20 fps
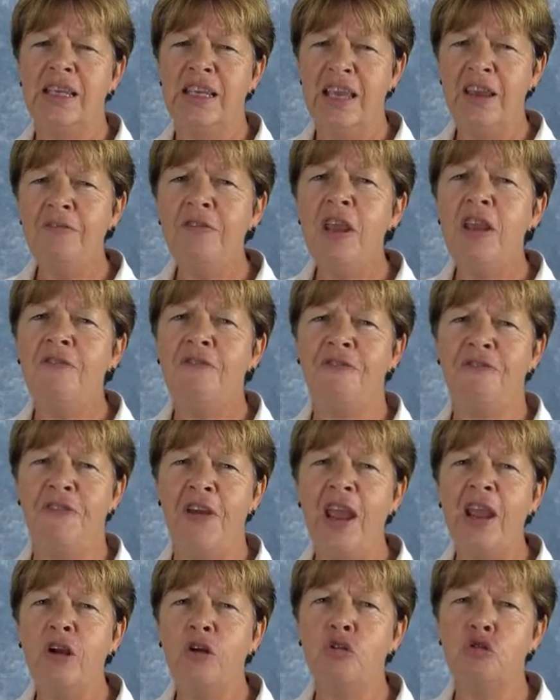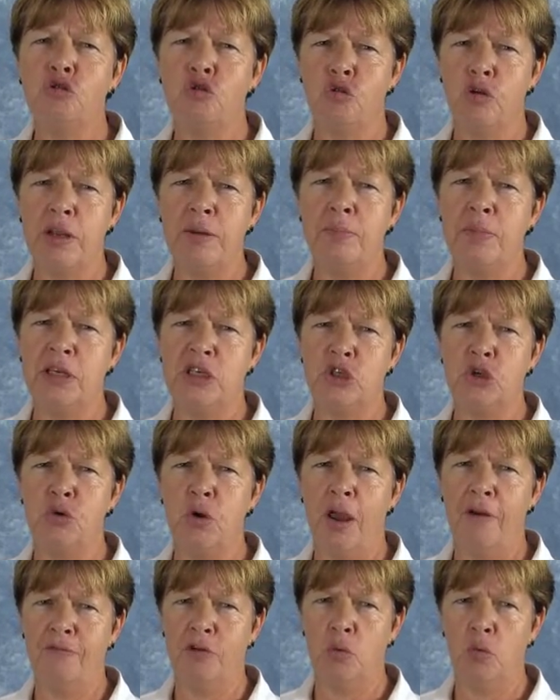giving fair treatment
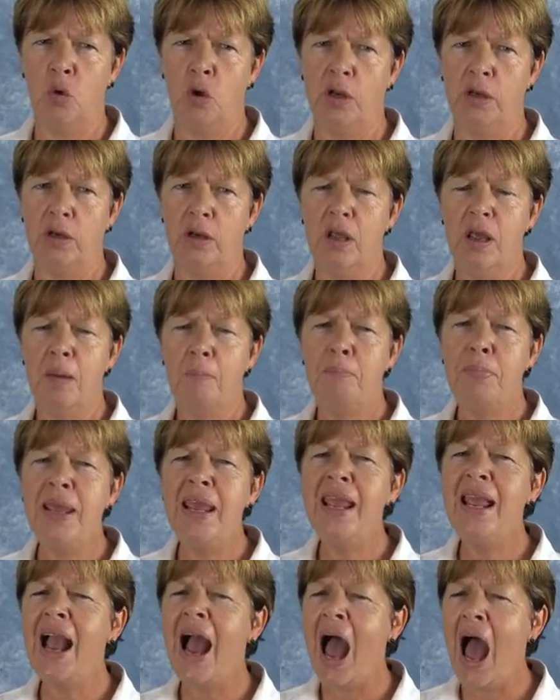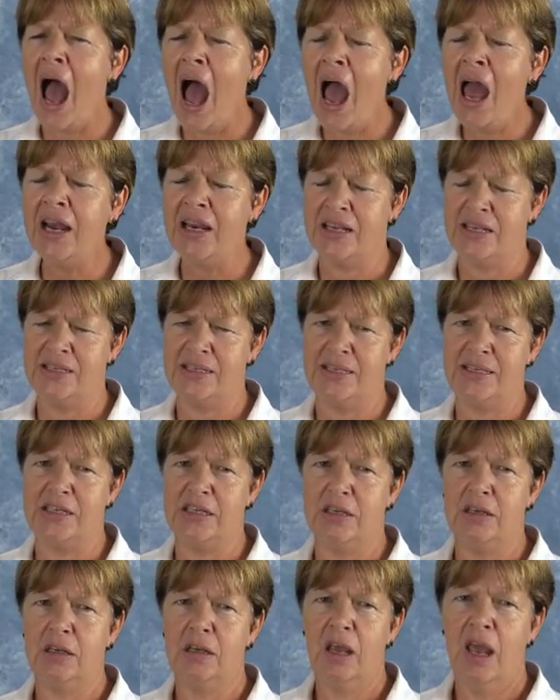to everyone, being
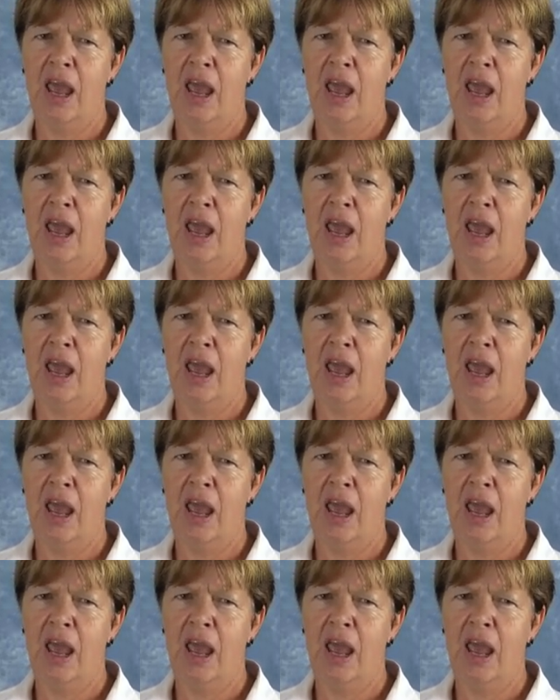honest,